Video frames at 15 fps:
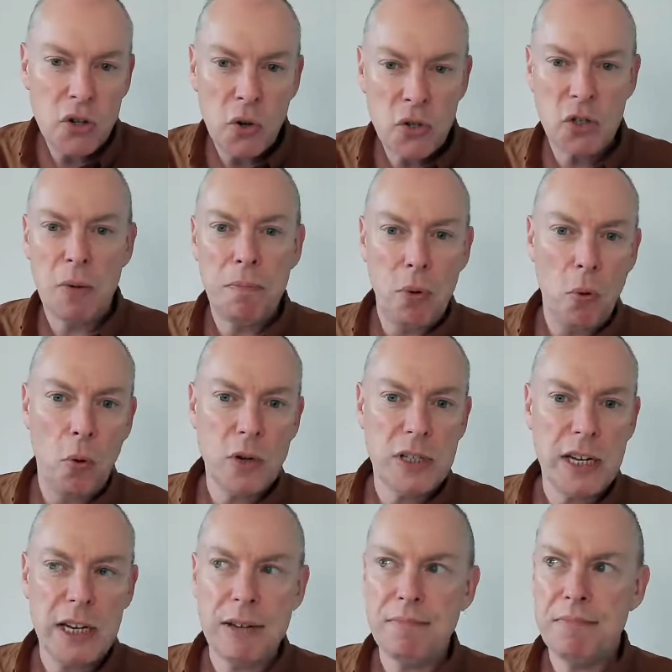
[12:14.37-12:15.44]

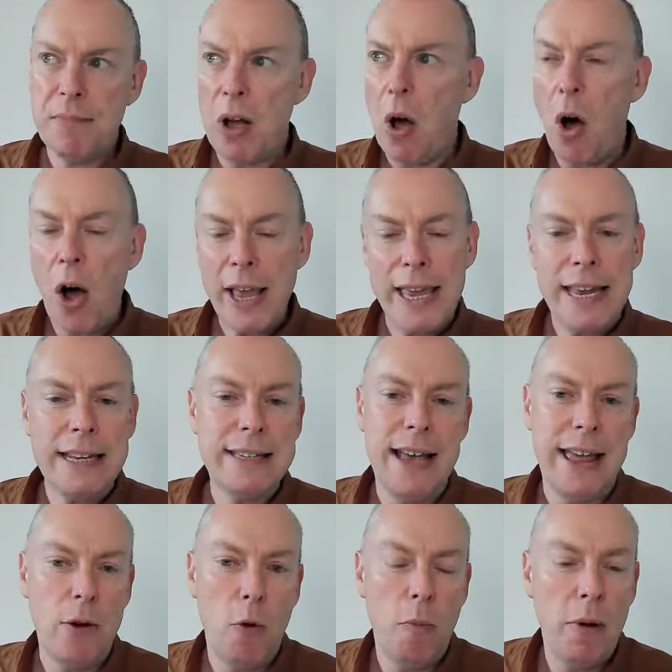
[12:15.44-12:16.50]
supporting IE 10
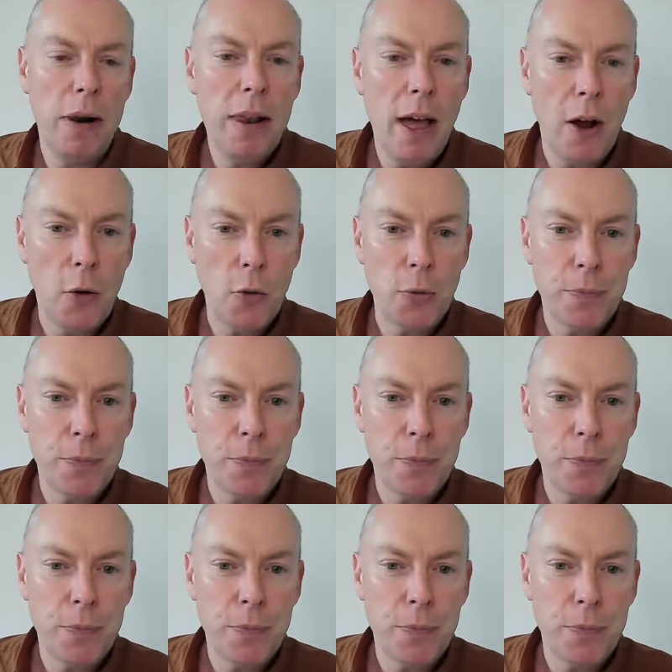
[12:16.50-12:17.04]
or below.